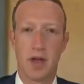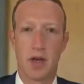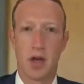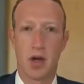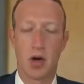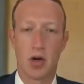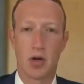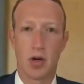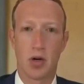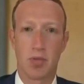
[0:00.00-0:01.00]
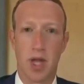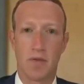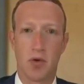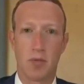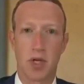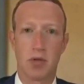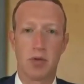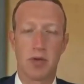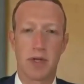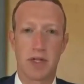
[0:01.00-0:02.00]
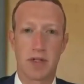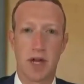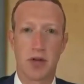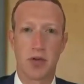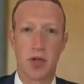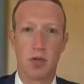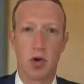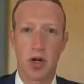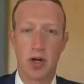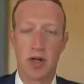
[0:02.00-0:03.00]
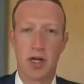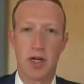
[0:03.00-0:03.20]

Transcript: our platform and community integrity work.